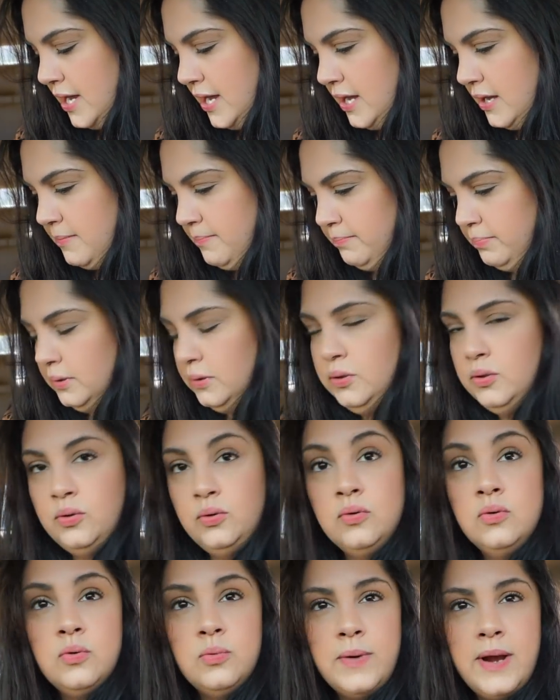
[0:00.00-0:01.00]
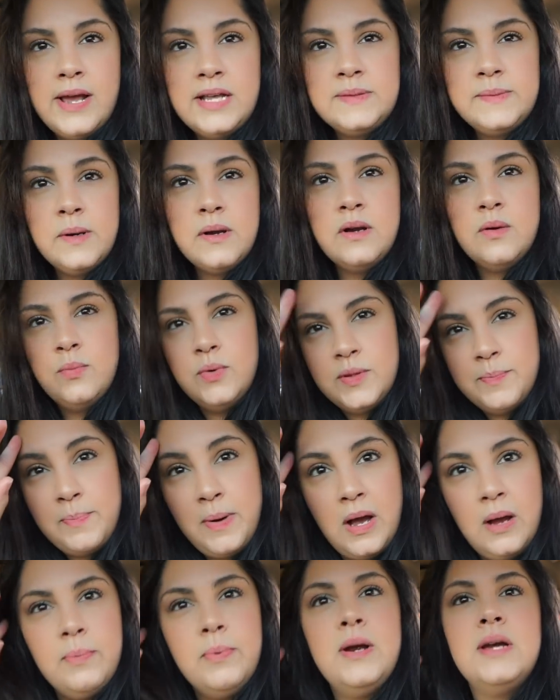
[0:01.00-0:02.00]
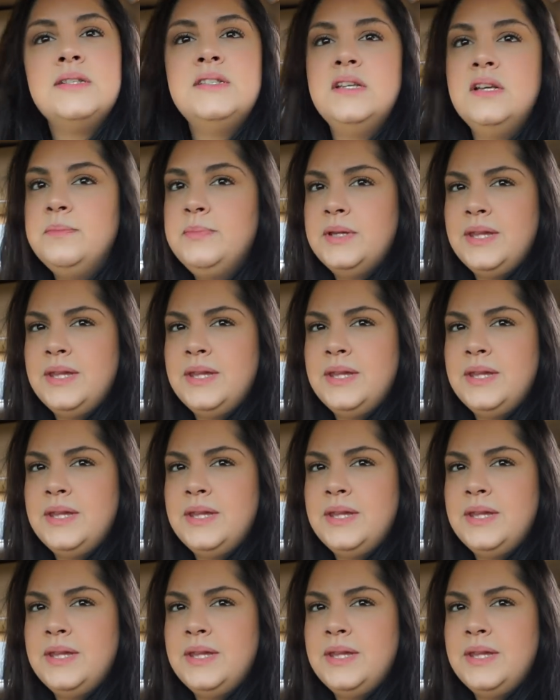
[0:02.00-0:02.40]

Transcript: a blue raspberry with Pop Rocks in it,